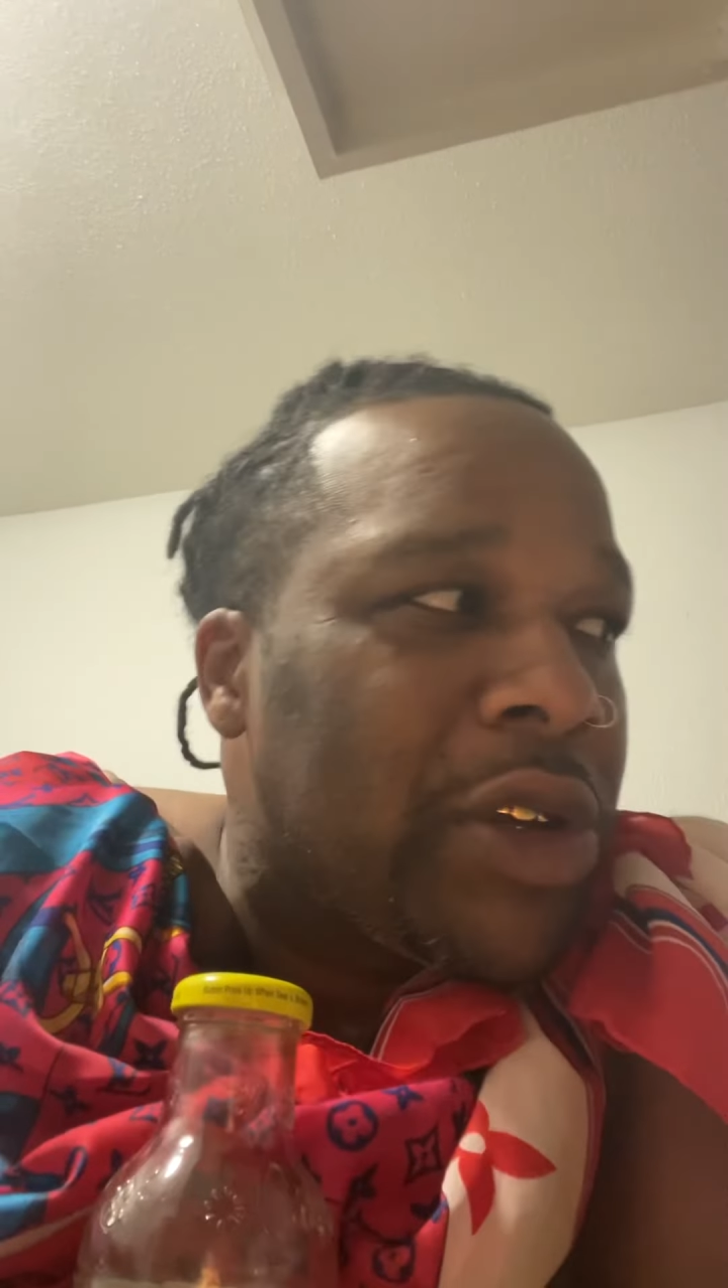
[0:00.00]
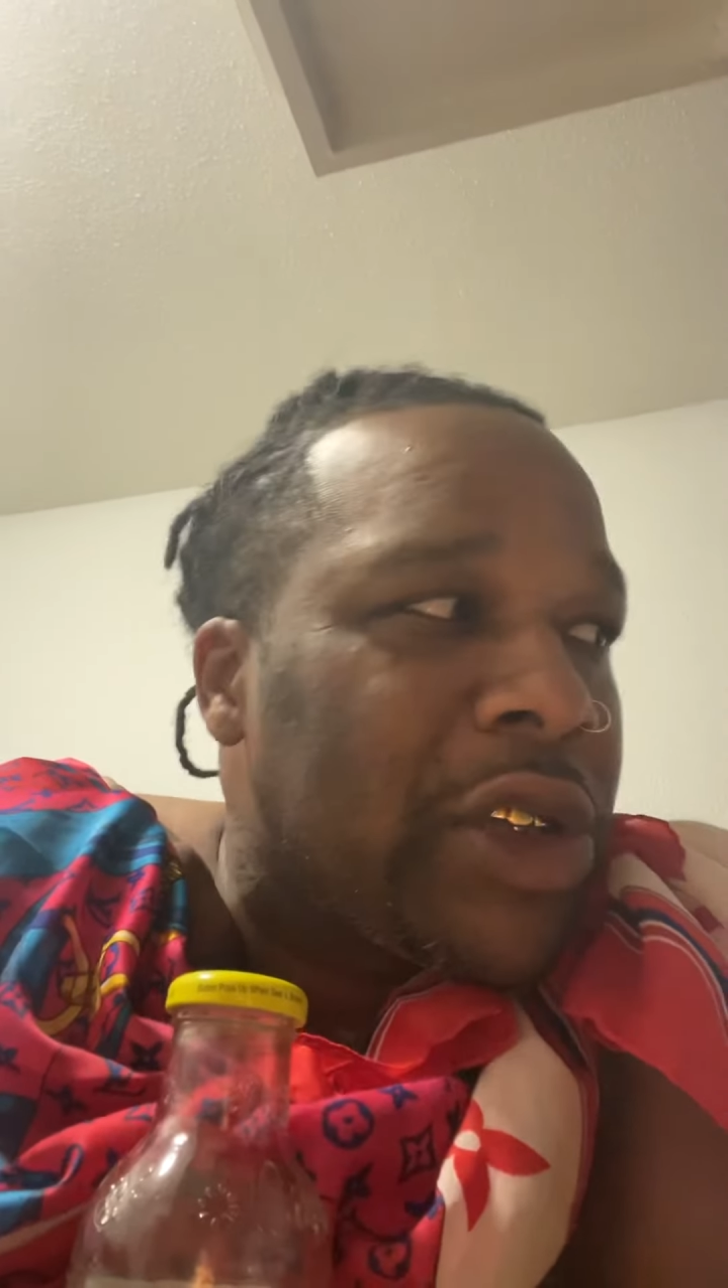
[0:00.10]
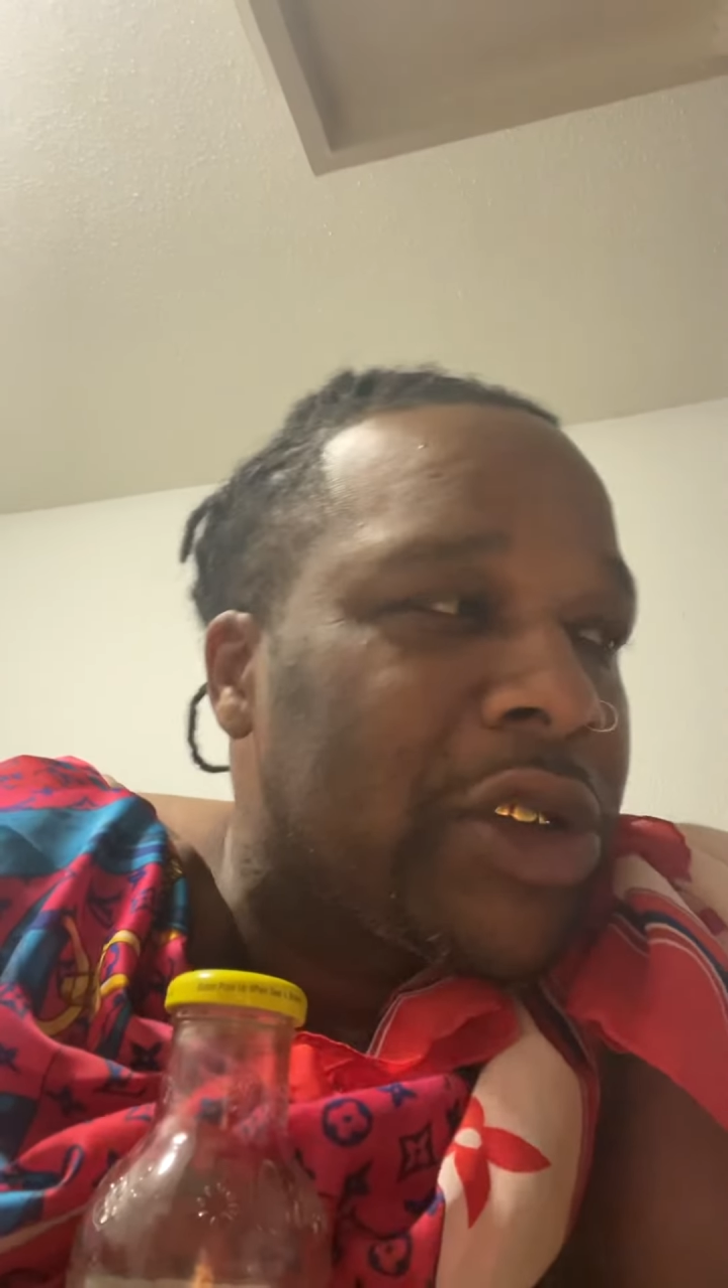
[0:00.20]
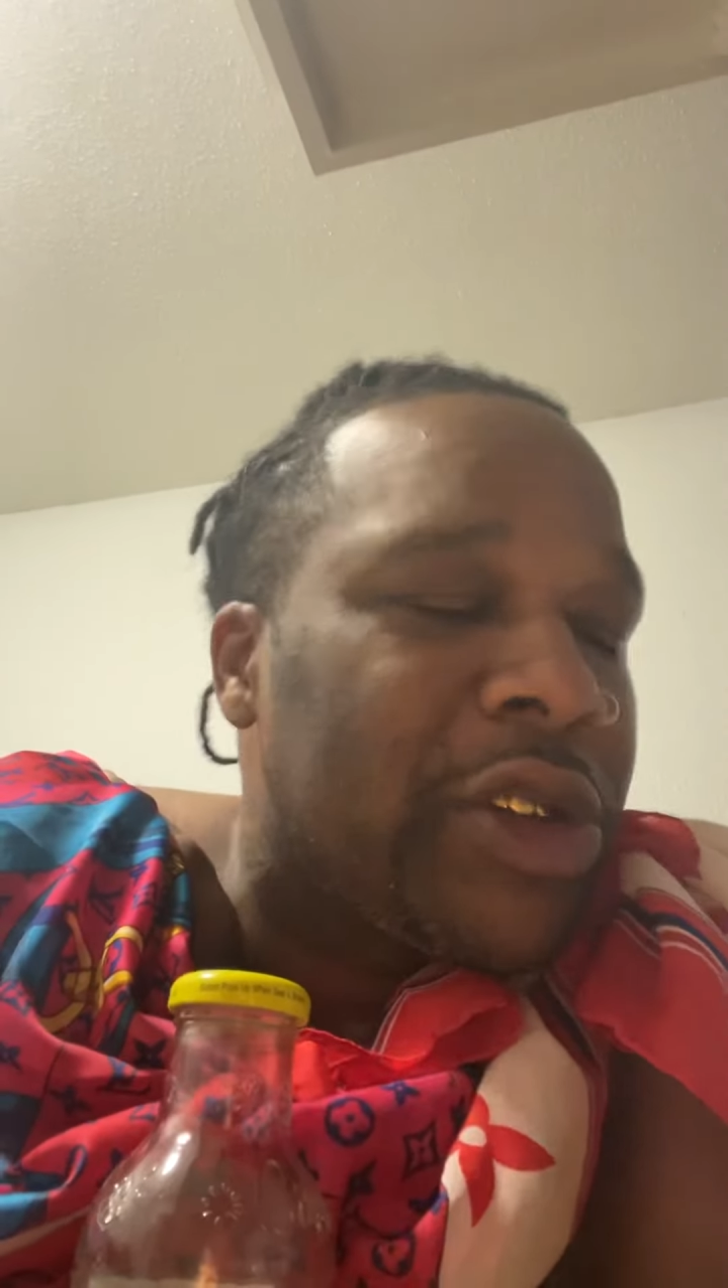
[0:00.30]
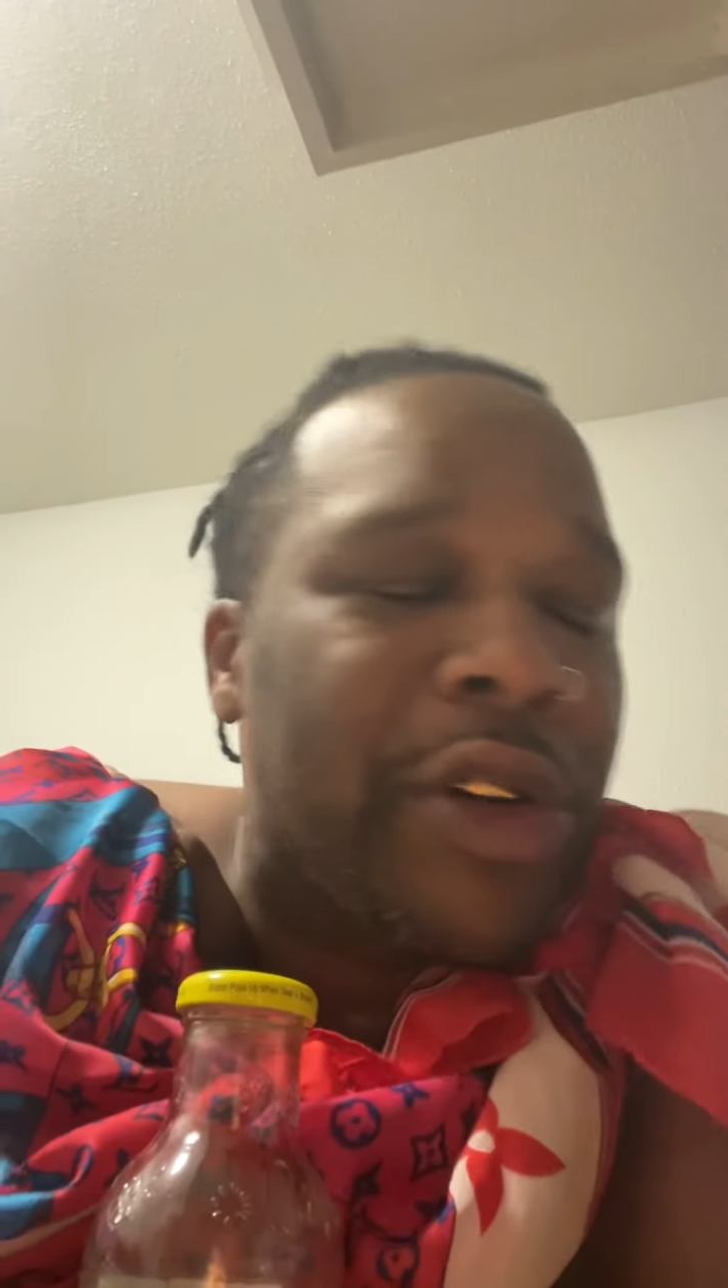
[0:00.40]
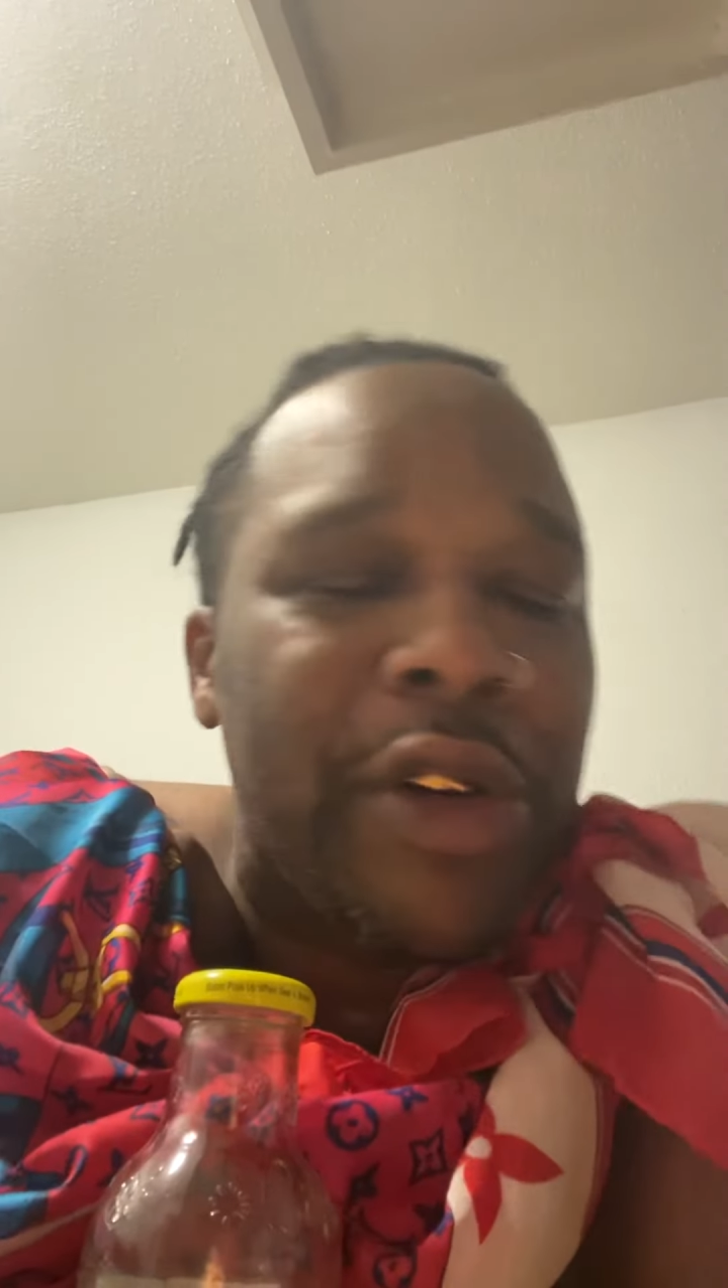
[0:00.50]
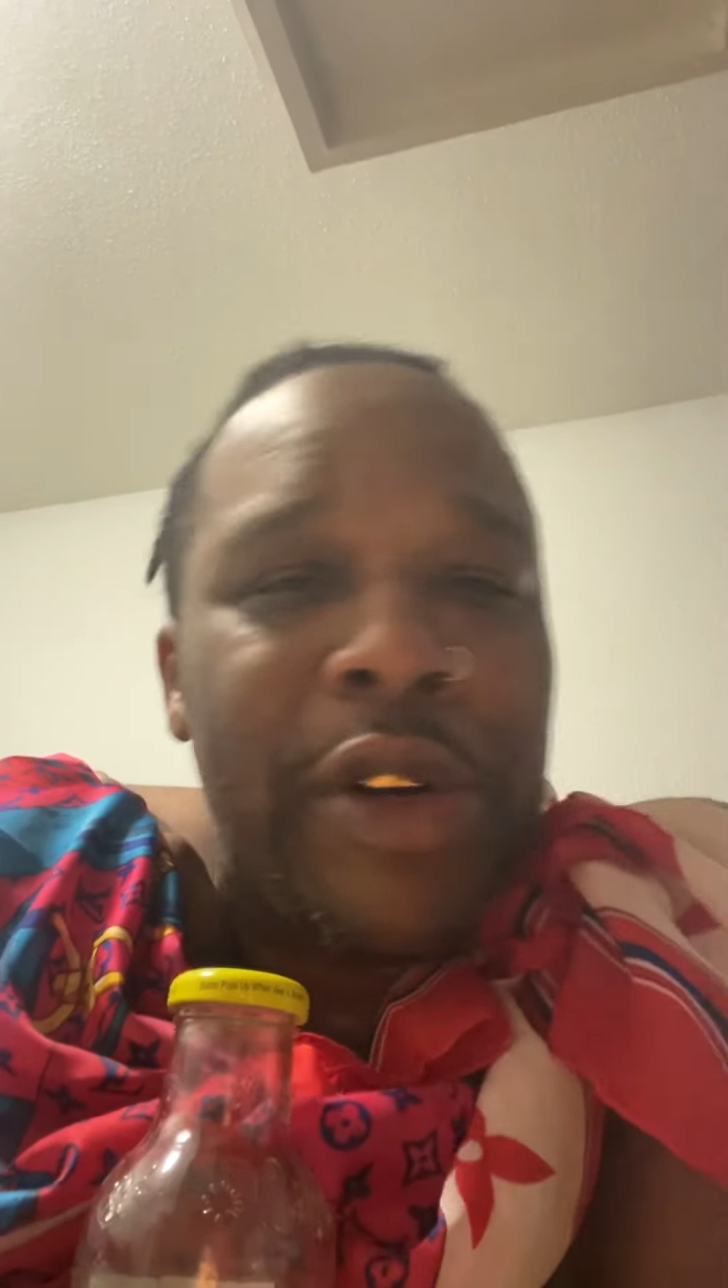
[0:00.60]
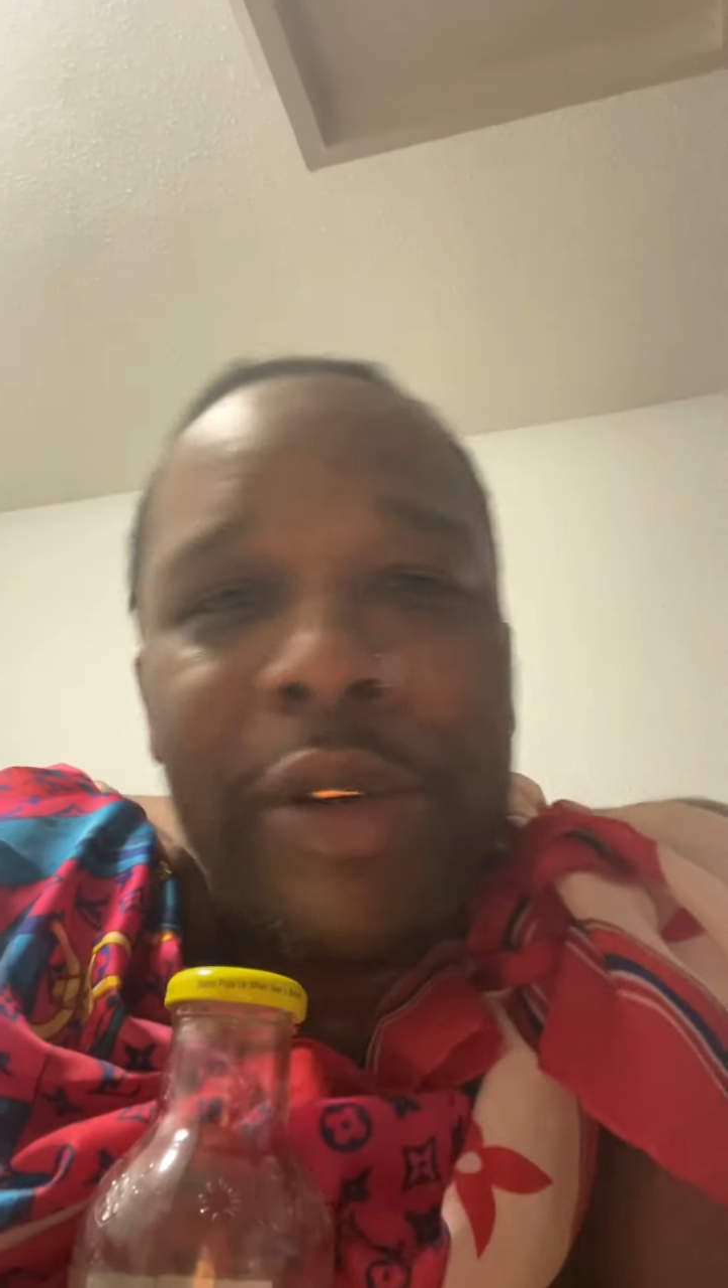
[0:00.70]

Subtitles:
this girl,